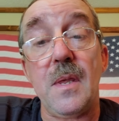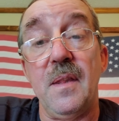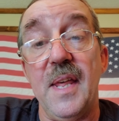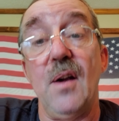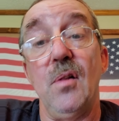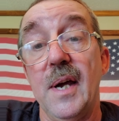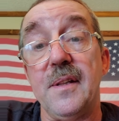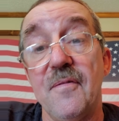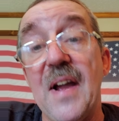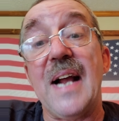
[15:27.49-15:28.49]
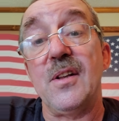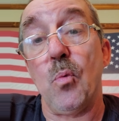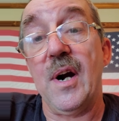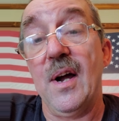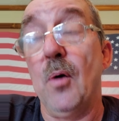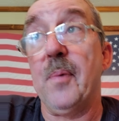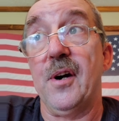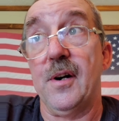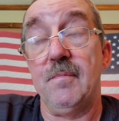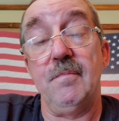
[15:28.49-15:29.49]
They don't like the fact that we're helping
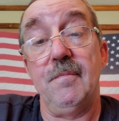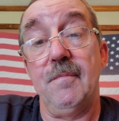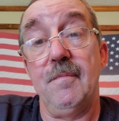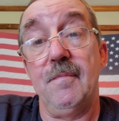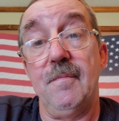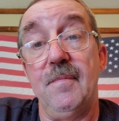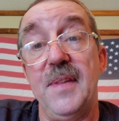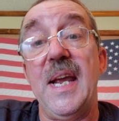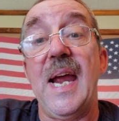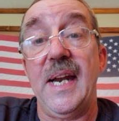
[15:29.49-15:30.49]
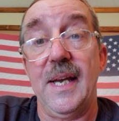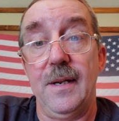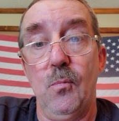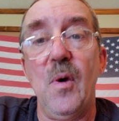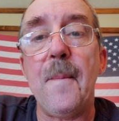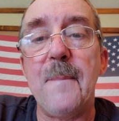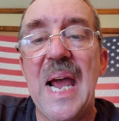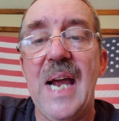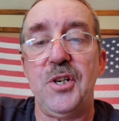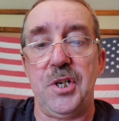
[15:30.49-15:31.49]
her. They hate it. With a
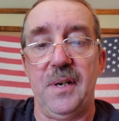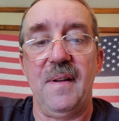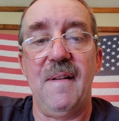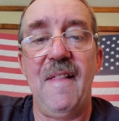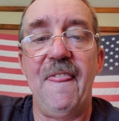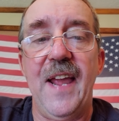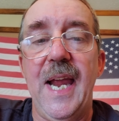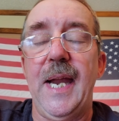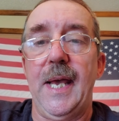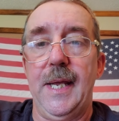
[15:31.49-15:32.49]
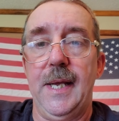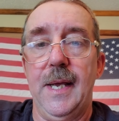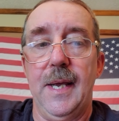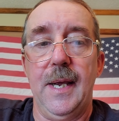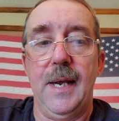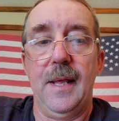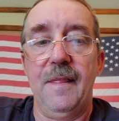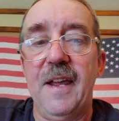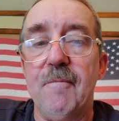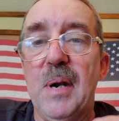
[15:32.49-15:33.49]
passion. They hate it.
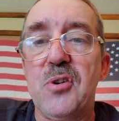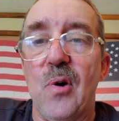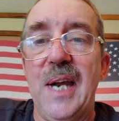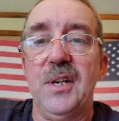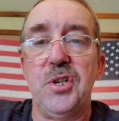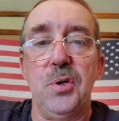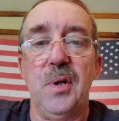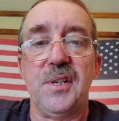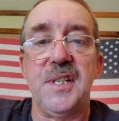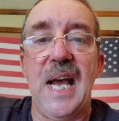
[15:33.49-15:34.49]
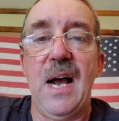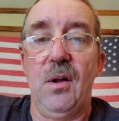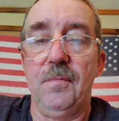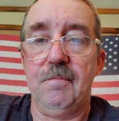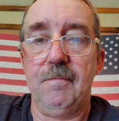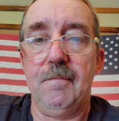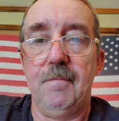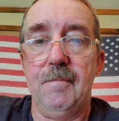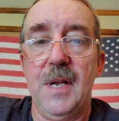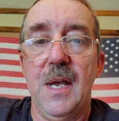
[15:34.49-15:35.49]
They've been trying to shoot us down.
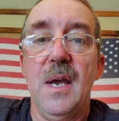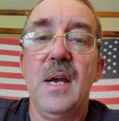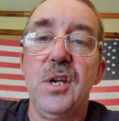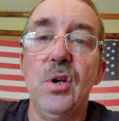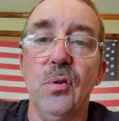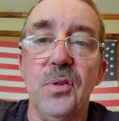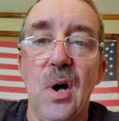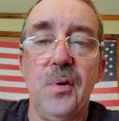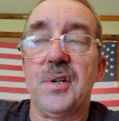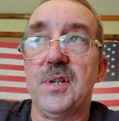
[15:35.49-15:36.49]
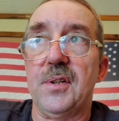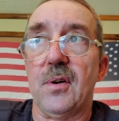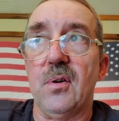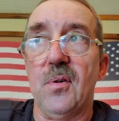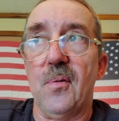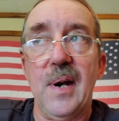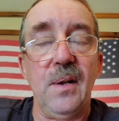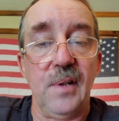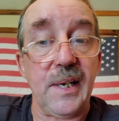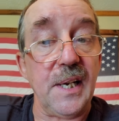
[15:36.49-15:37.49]
You'll notice that they're going
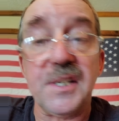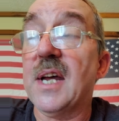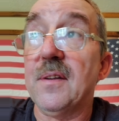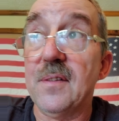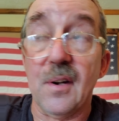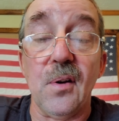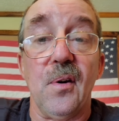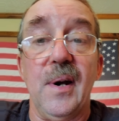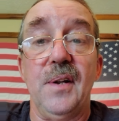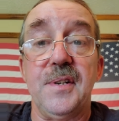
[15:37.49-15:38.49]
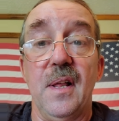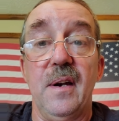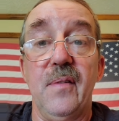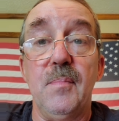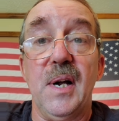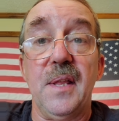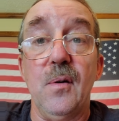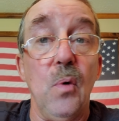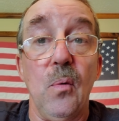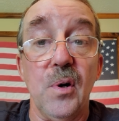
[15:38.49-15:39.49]
around, like I said, they're going around telling everybody that
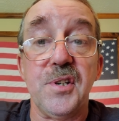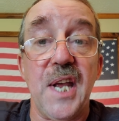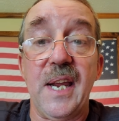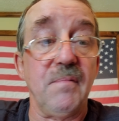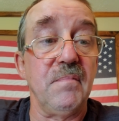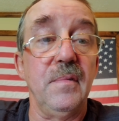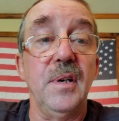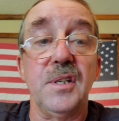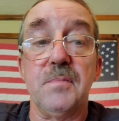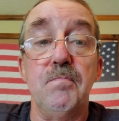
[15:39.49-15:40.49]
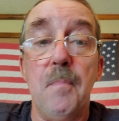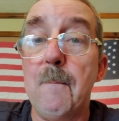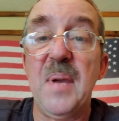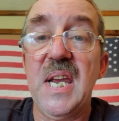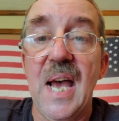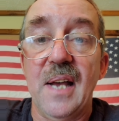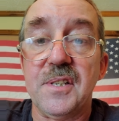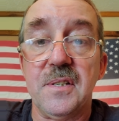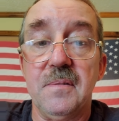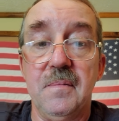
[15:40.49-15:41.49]
what we're saying is
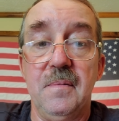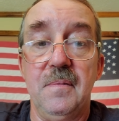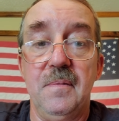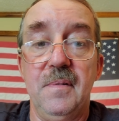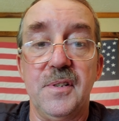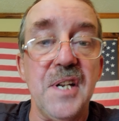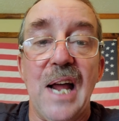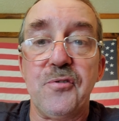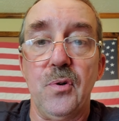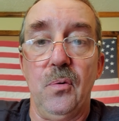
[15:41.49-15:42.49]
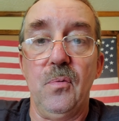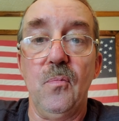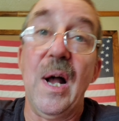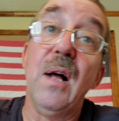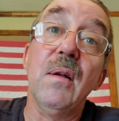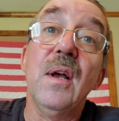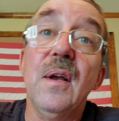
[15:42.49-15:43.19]
BS. It's not true. Well,